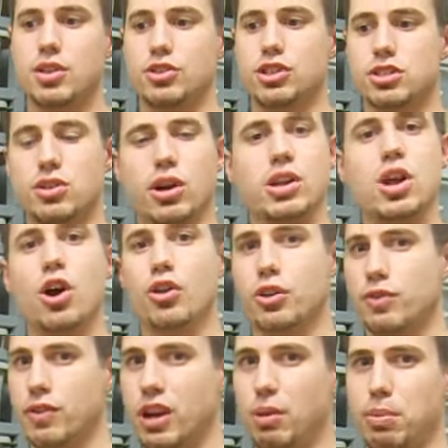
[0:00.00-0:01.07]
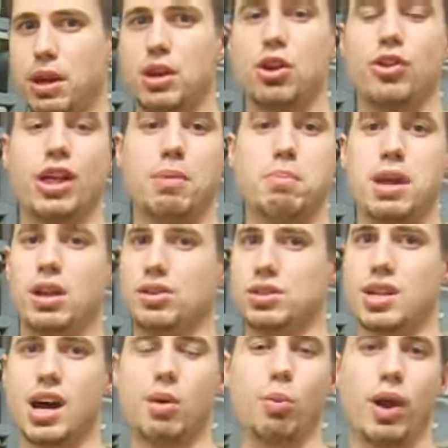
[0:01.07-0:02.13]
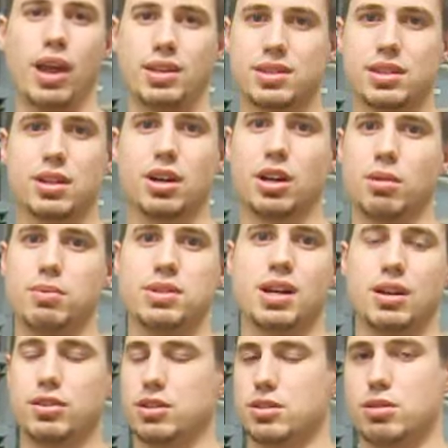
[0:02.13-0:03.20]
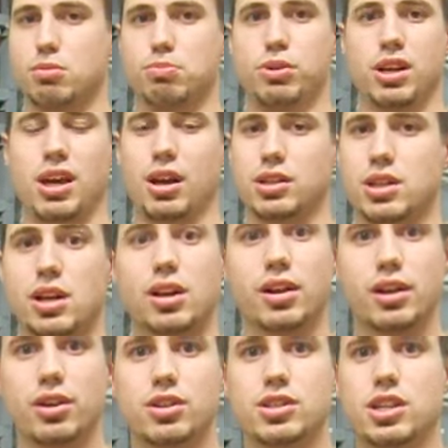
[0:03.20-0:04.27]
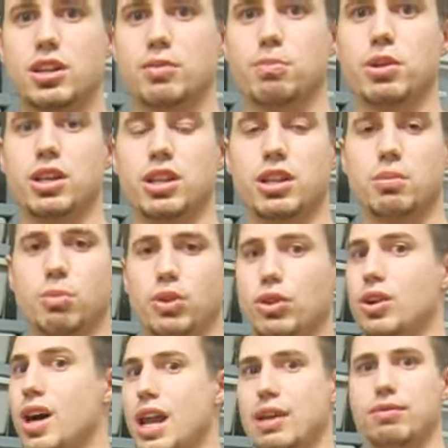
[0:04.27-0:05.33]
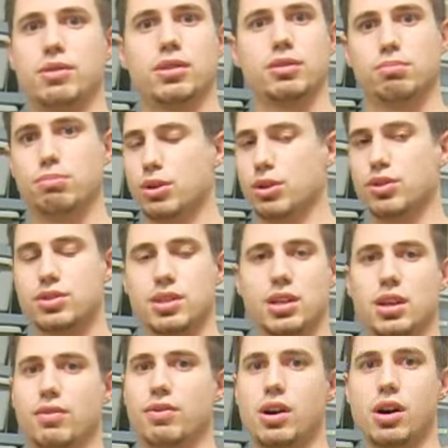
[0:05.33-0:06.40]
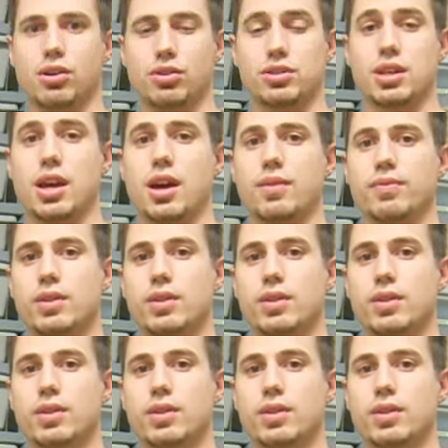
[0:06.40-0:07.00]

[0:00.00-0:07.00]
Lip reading: Just so I know they're developing, I know that male's not wasted on them and not just putting out a ton of energy to breed them when they're not even producing any follicles yet.